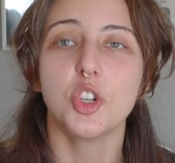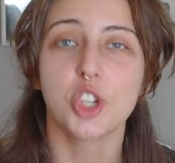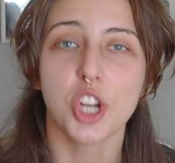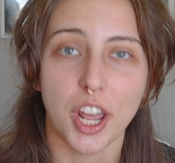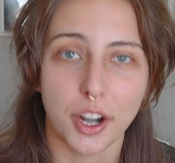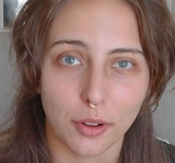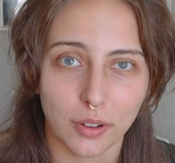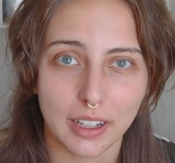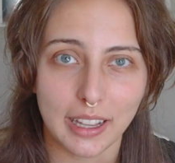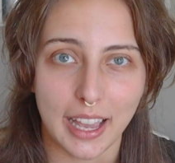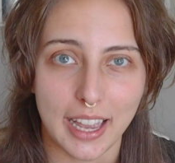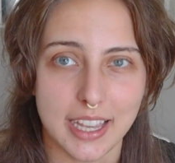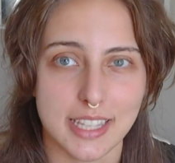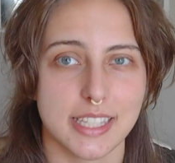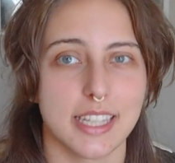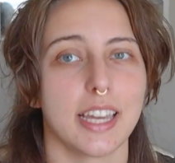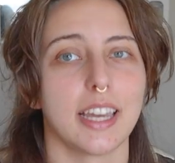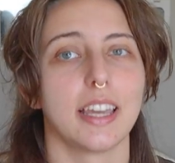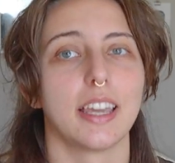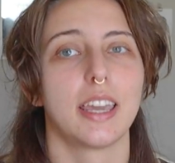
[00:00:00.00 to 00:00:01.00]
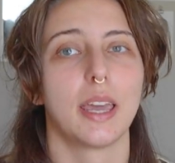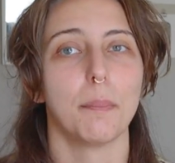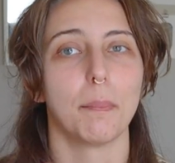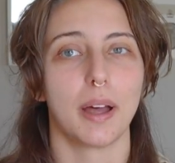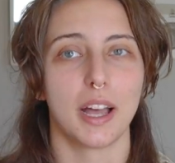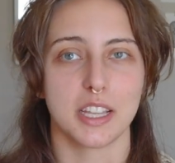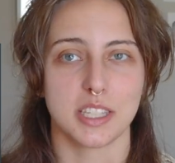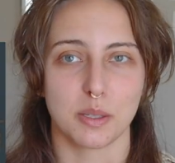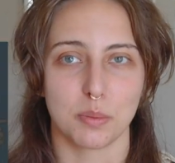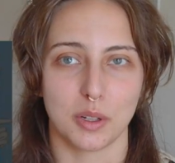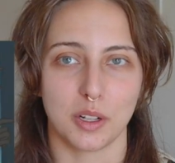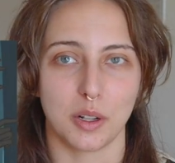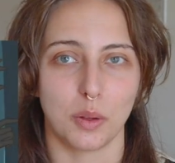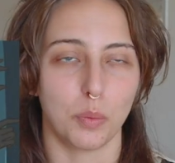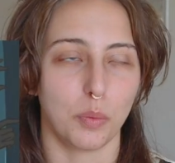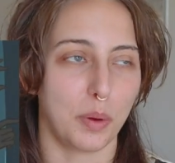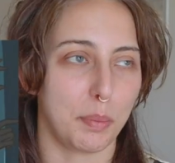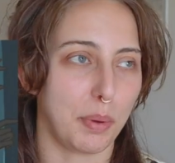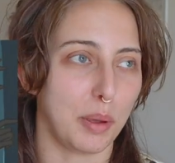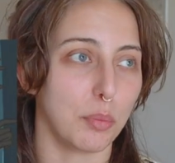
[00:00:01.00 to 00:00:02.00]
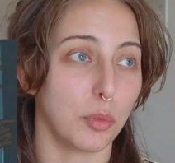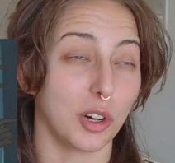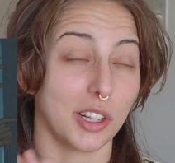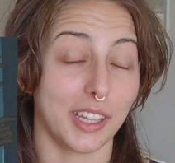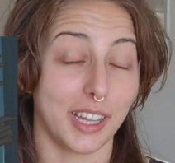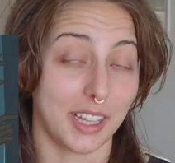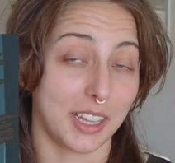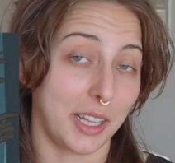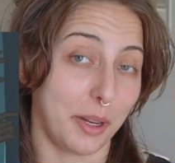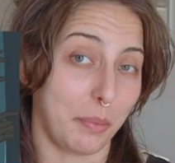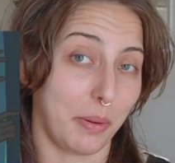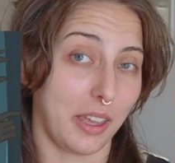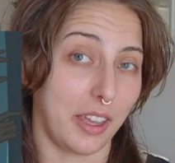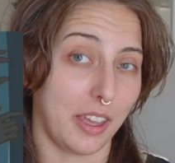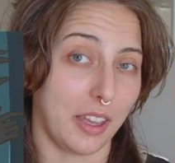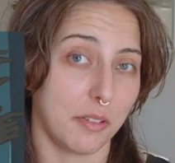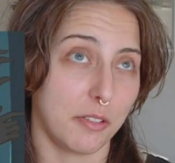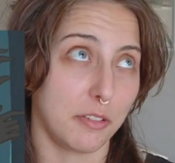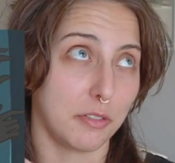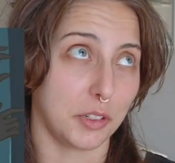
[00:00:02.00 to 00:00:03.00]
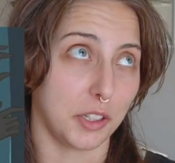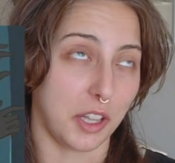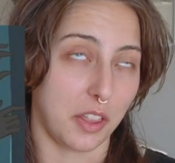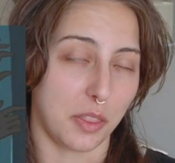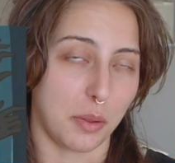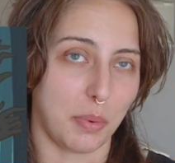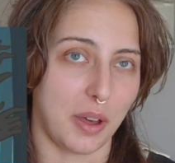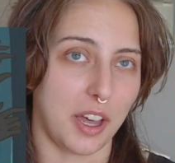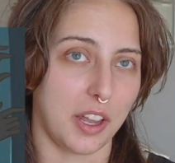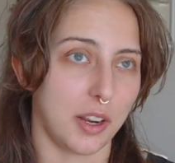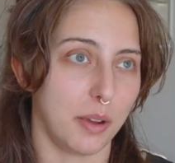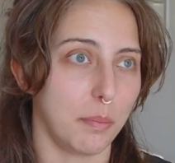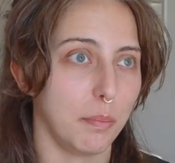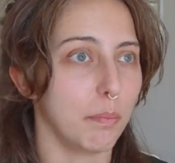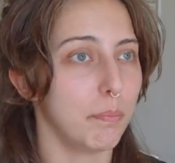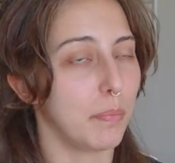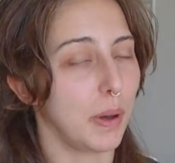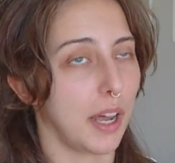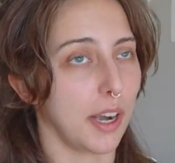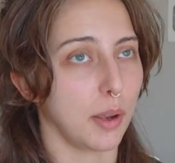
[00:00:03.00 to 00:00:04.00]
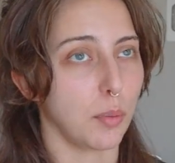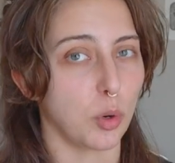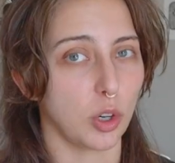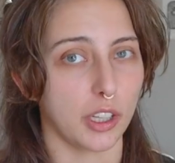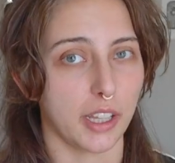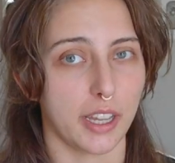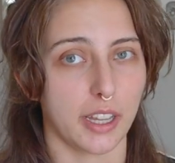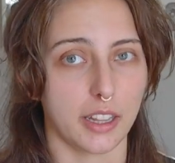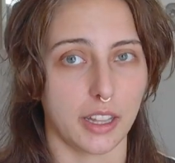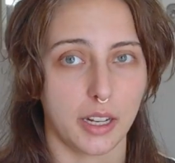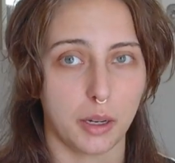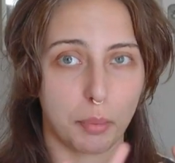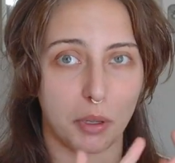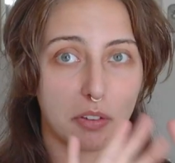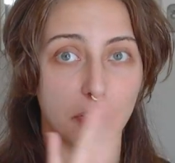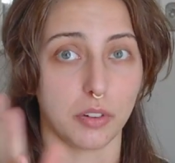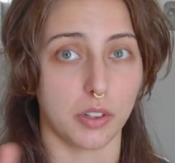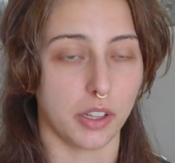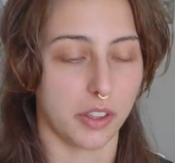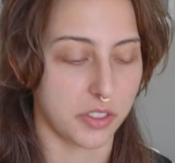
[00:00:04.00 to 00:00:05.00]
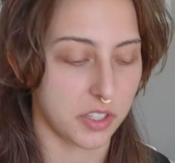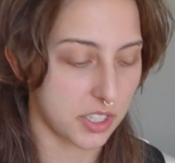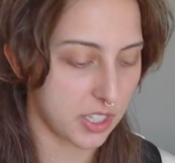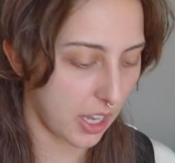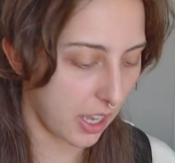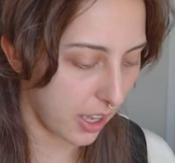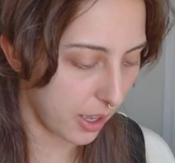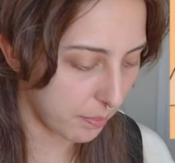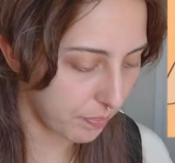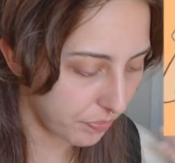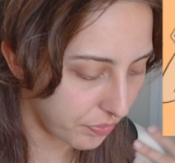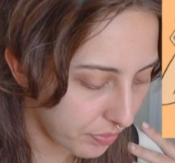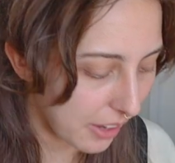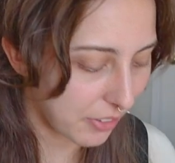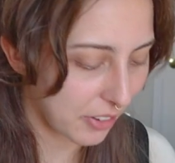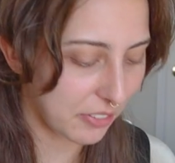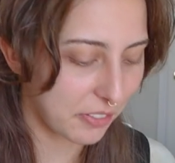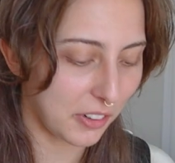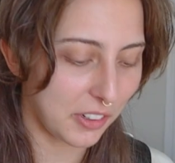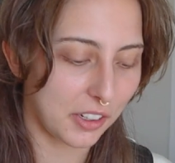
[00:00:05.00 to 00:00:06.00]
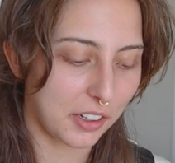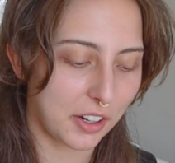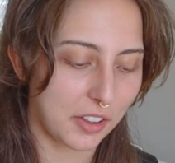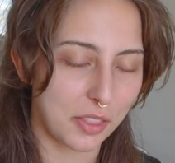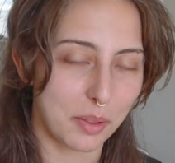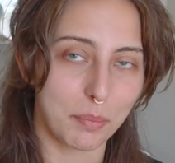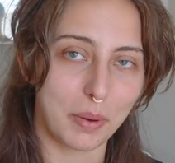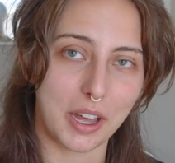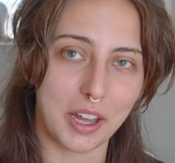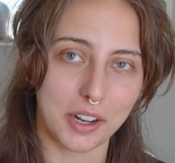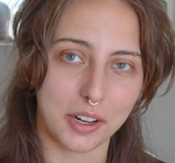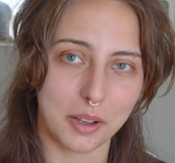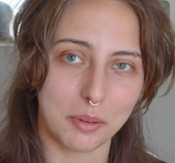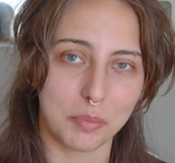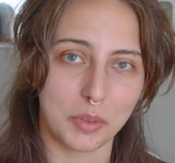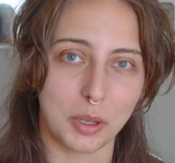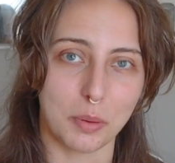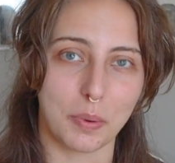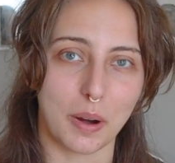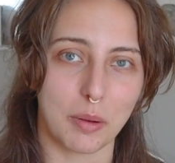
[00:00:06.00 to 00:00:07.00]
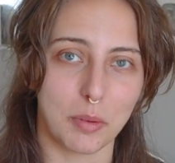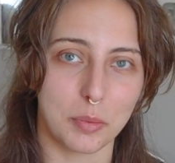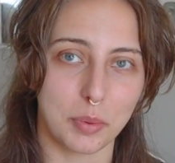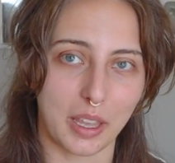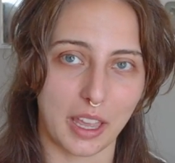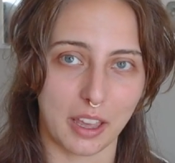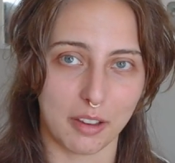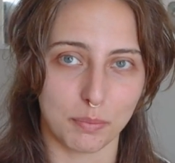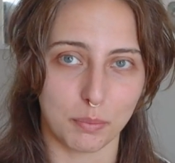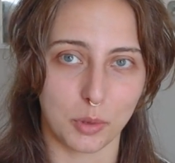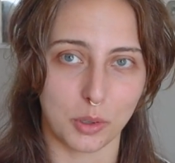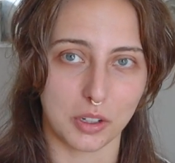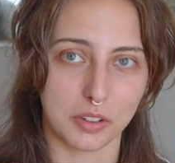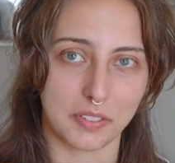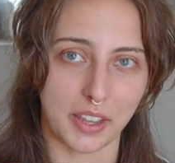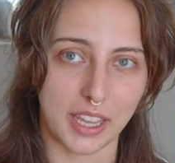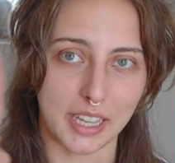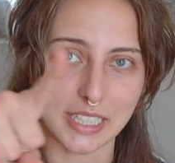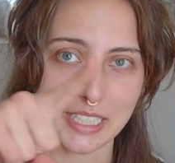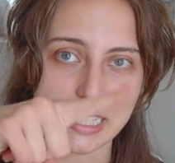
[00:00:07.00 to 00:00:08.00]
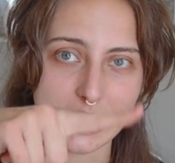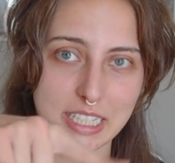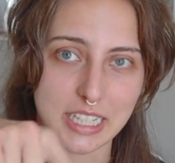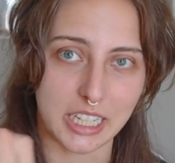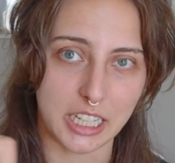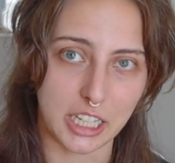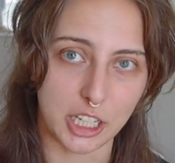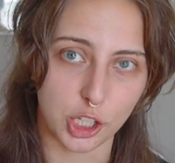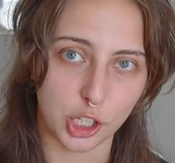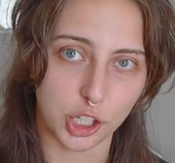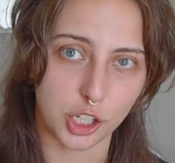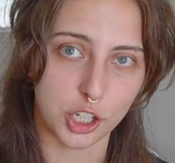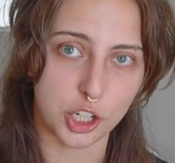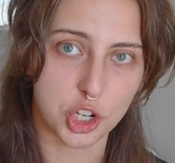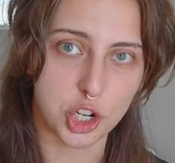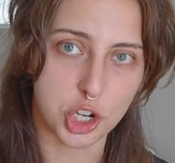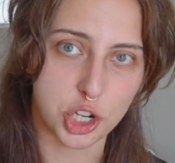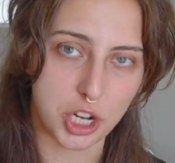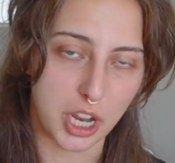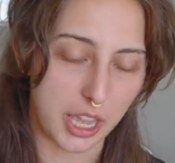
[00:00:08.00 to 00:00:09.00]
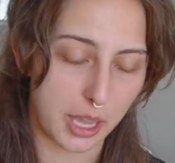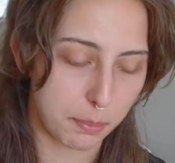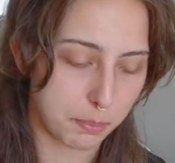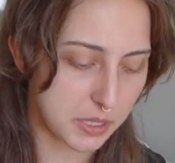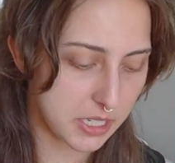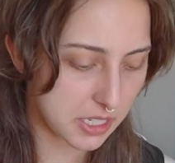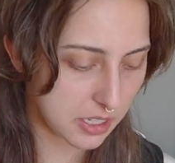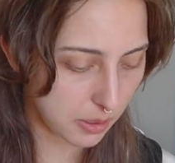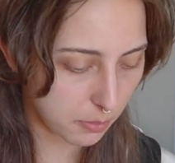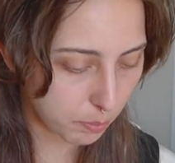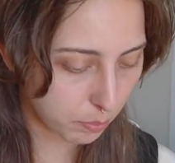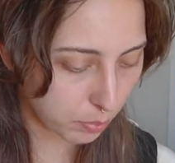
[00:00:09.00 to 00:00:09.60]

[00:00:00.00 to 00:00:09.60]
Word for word: Generalizing, Kim Possible would be more likely to be full on the bottom, Bonnie more likely to be full on the top. If you're fuller on the bottom, you probably have more of a tear-shaped